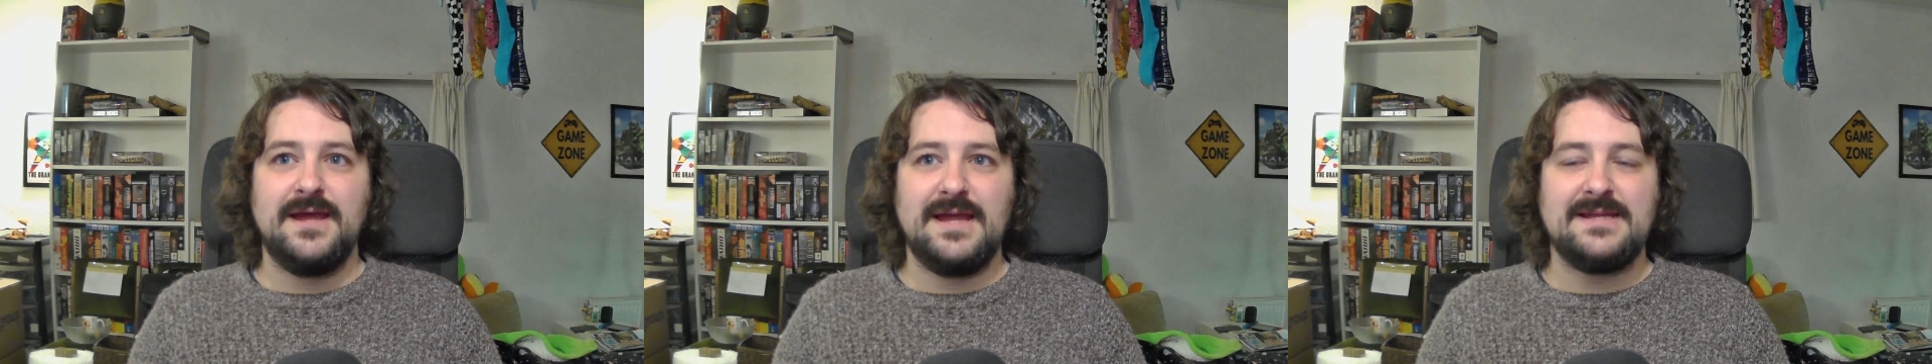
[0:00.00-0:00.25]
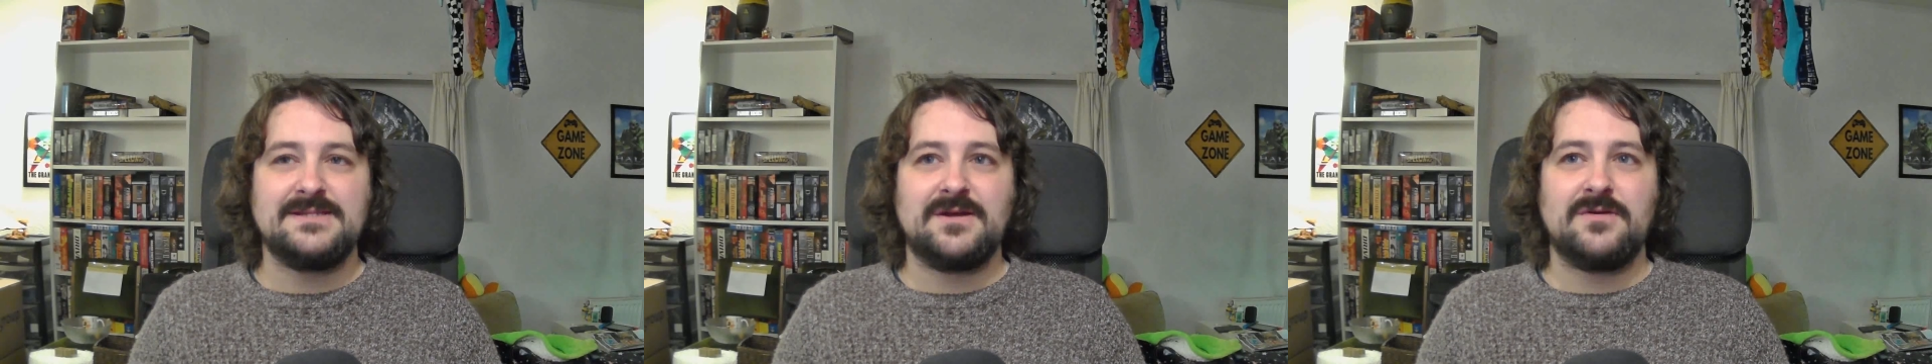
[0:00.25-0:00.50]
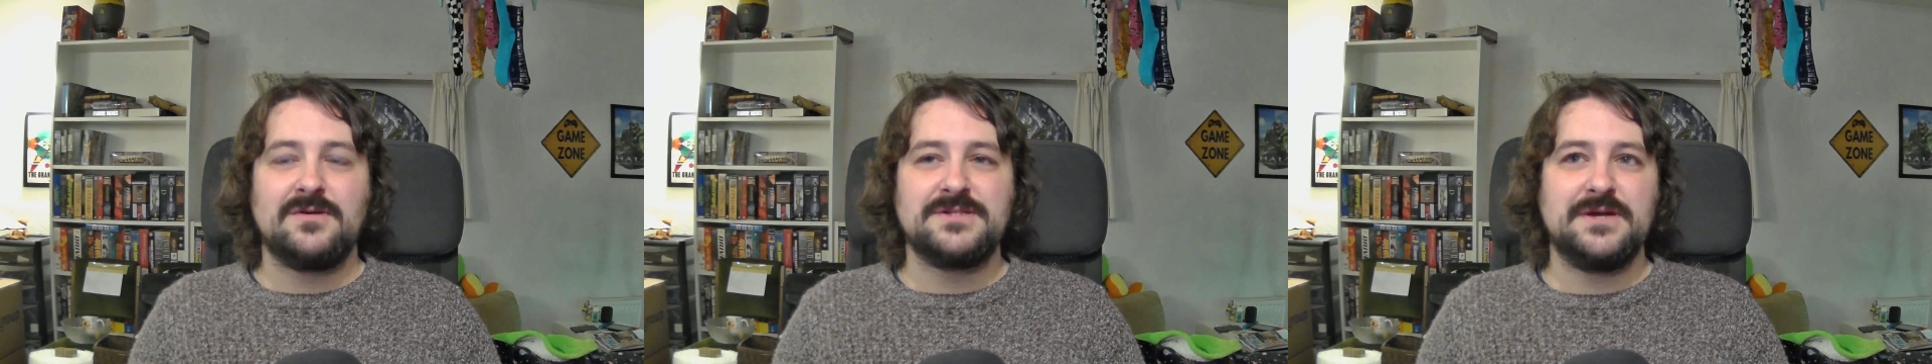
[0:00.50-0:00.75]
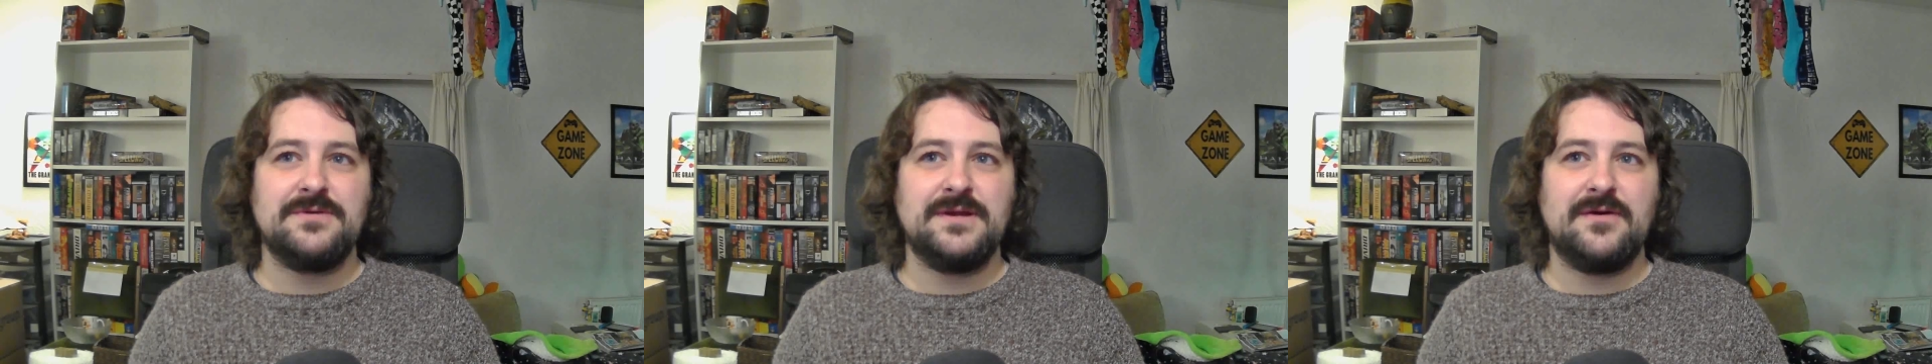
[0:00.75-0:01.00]
it's
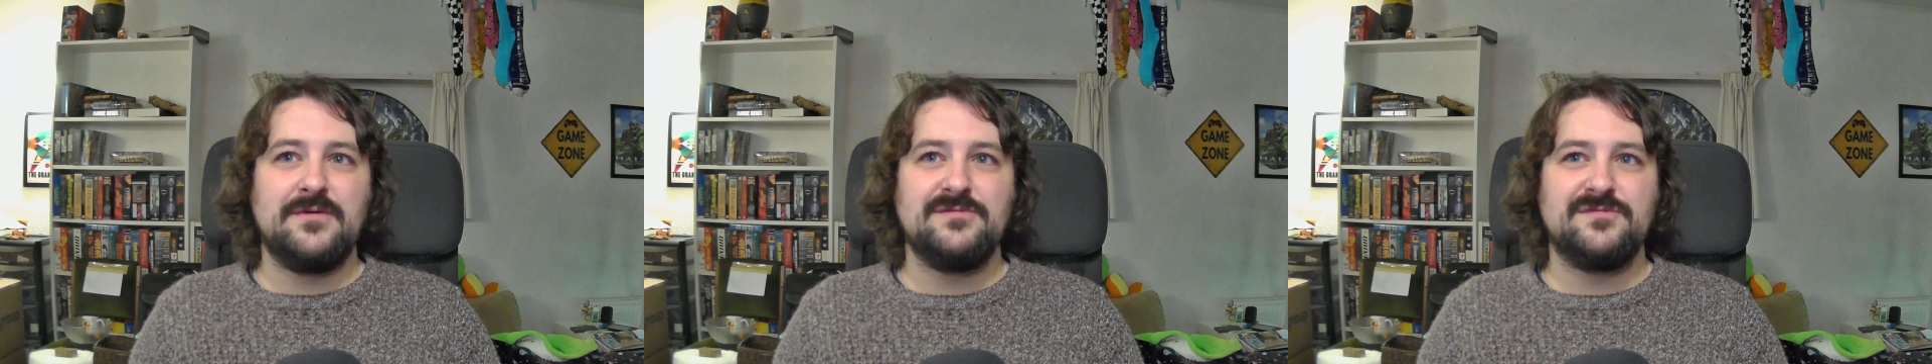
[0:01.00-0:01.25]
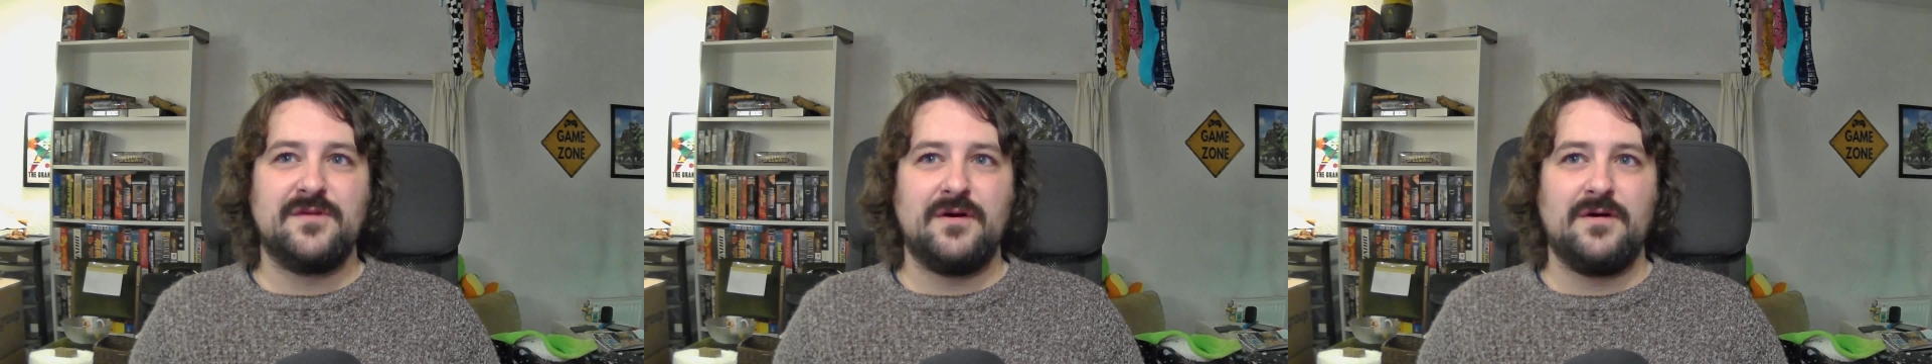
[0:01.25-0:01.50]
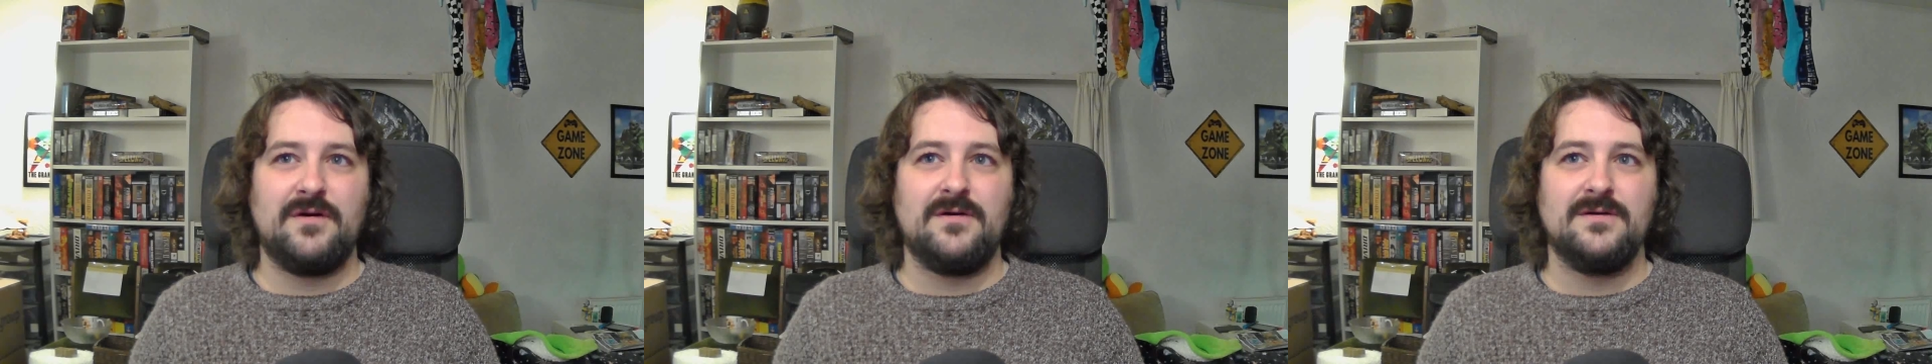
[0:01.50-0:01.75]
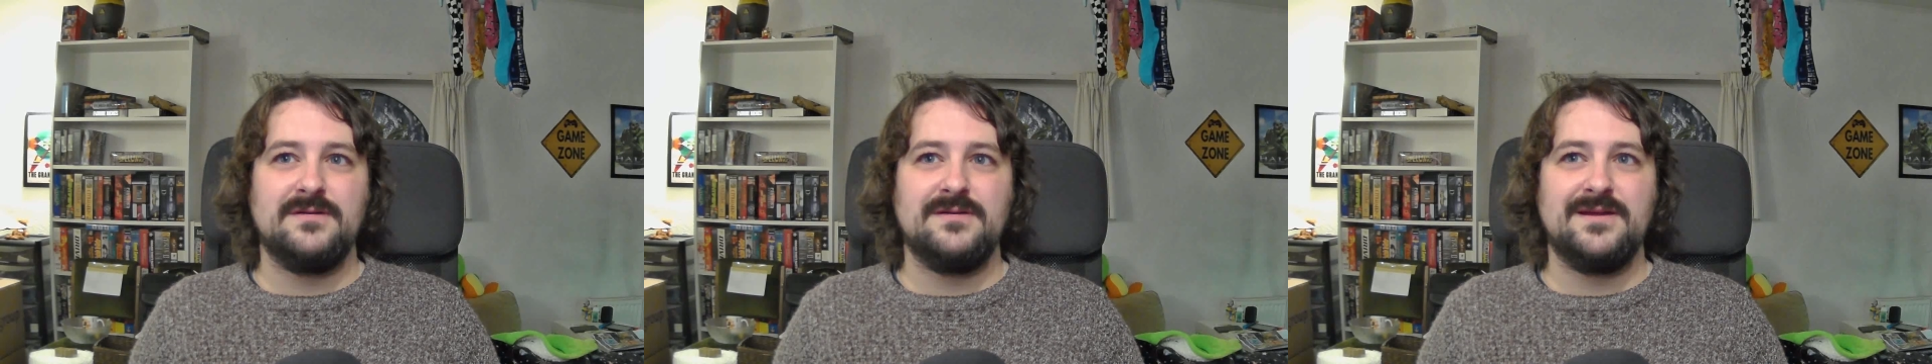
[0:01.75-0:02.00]
also known for